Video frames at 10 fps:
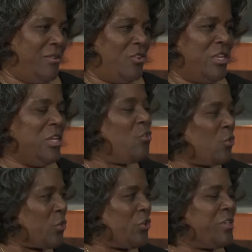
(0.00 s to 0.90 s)

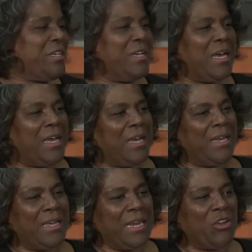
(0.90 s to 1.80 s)
detoured
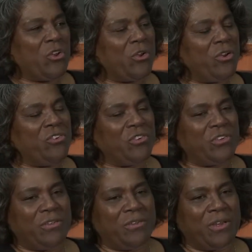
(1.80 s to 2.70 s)
uh, and encouraged
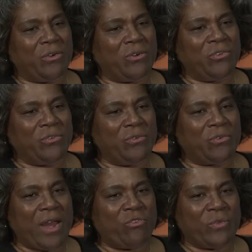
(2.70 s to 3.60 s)
to go to
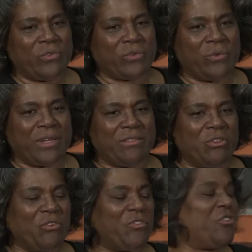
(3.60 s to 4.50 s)
graduate school at the
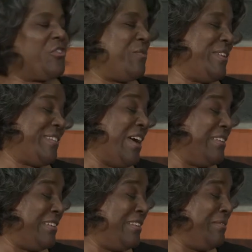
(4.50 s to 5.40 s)
University of
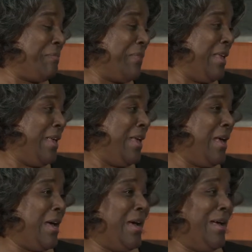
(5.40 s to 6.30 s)
Wisconsin.
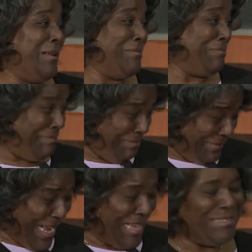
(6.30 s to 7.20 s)
Also my uh, alma
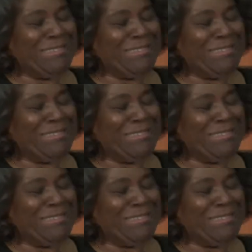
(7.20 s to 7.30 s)
mater. Yes.